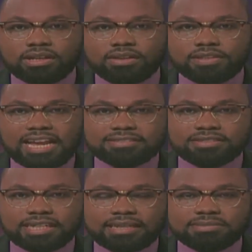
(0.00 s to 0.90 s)
The last
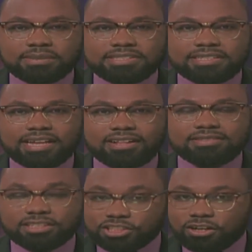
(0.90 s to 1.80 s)
time CBC held
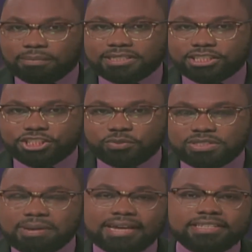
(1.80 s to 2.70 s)
such a competition
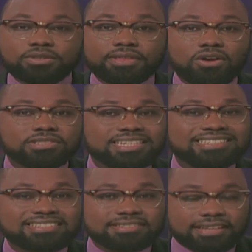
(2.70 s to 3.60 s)
was back in
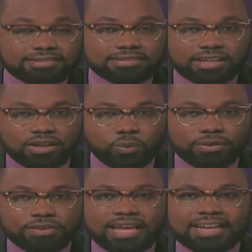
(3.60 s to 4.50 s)
2006
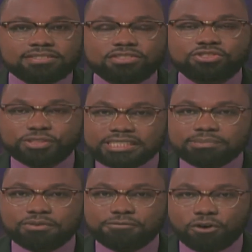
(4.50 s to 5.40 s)
with the
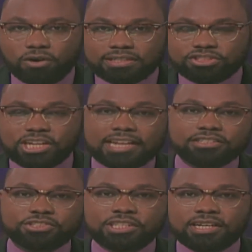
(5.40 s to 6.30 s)
Extreme Focus
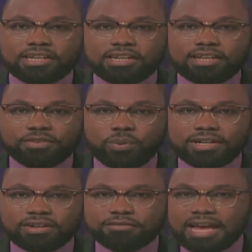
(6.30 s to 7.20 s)
Challenge. The
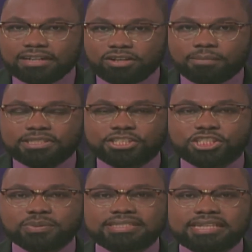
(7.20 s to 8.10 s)
winner of that
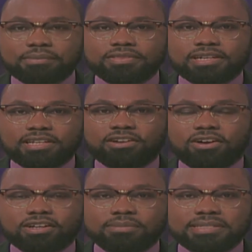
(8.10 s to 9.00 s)
competition was Timothy
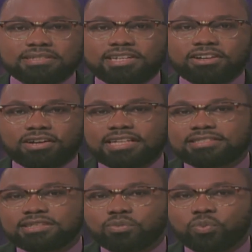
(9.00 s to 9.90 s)
Leacock. Mr. Leacock
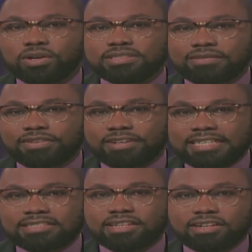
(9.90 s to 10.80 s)
has some words of
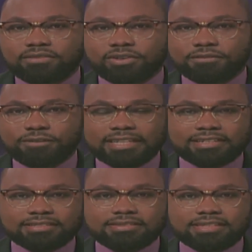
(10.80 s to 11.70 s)
advice for the
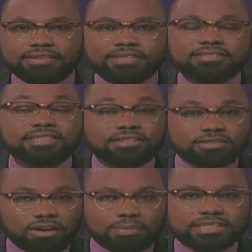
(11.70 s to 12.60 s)
finalists in this year's
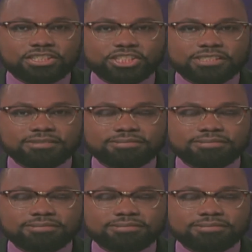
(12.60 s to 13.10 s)
competition.